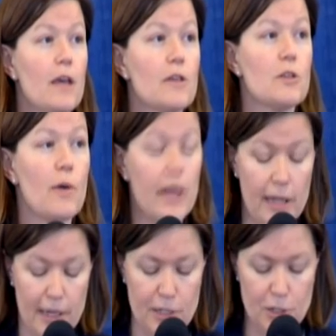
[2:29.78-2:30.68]
So what I'd
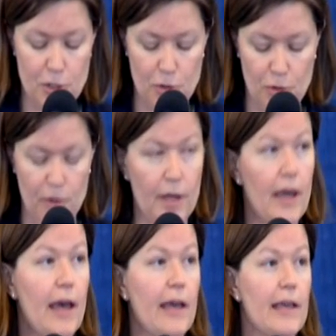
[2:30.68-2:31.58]
like to do,
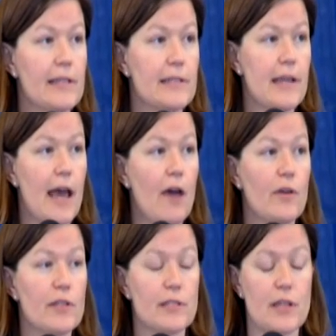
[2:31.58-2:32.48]
I guess, now
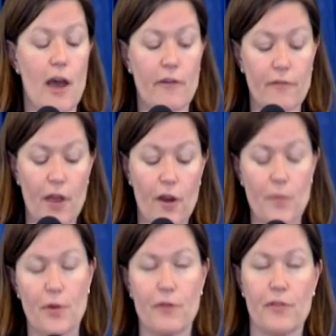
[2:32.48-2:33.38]
is talk very
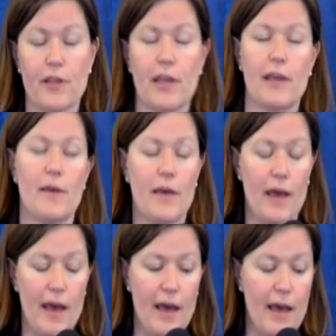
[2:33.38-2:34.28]
briefly.
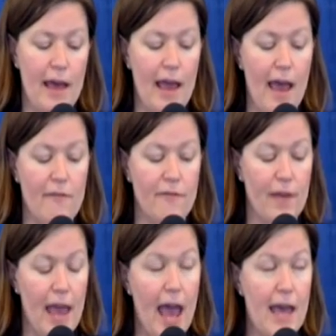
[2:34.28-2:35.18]
I have
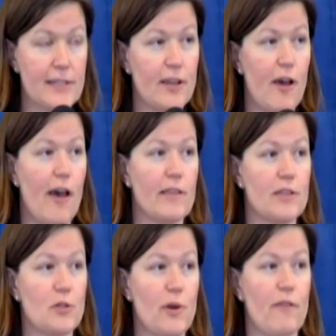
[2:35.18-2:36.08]
asked all
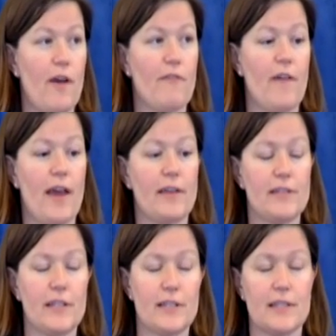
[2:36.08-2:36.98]
these 25
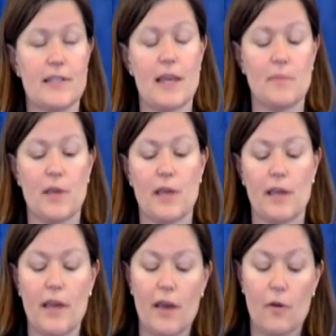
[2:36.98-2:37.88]
faculty to send
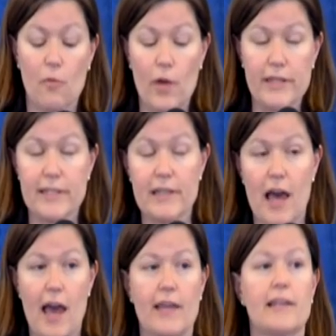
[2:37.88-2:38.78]
me one
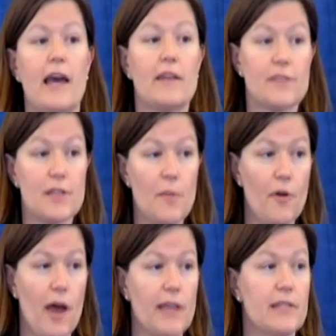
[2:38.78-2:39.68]
slide kind of
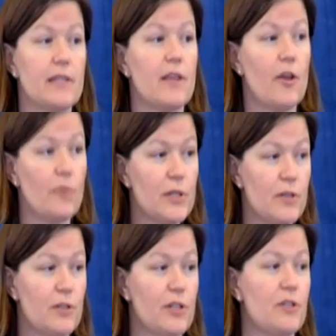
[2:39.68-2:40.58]
summarizing their
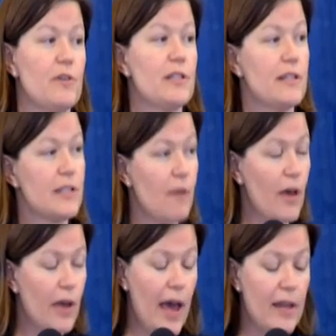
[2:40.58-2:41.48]
research interests, and so
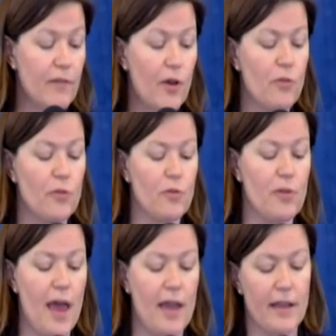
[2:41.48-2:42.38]
I'll kind of go through
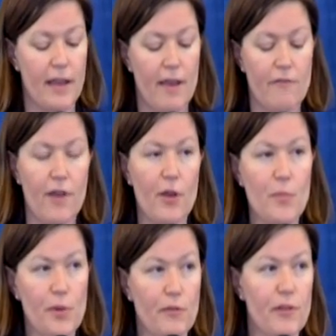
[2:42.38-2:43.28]
that very
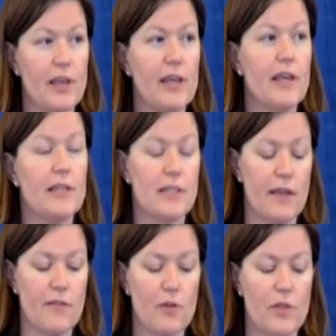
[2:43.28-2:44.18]
briefly to
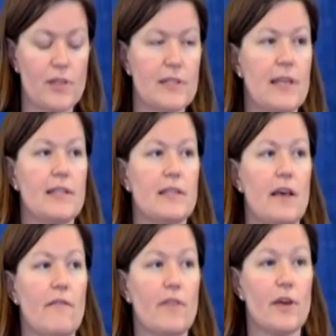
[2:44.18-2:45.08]
give you this sense
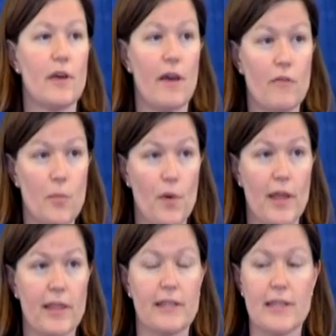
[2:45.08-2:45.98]
of the
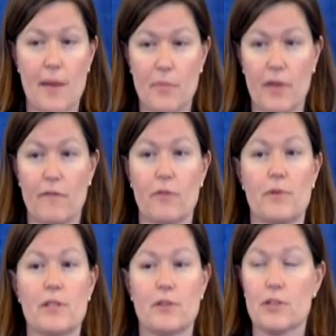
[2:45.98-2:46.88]
breadth and depth of the
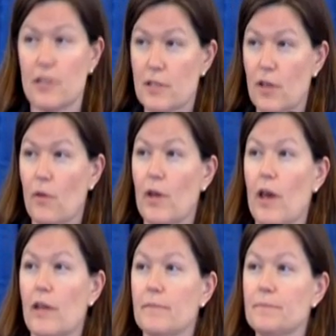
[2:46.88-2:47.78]
research that's going
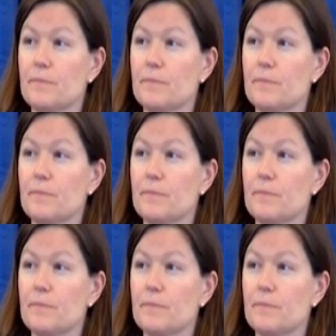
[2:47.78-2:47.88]
on.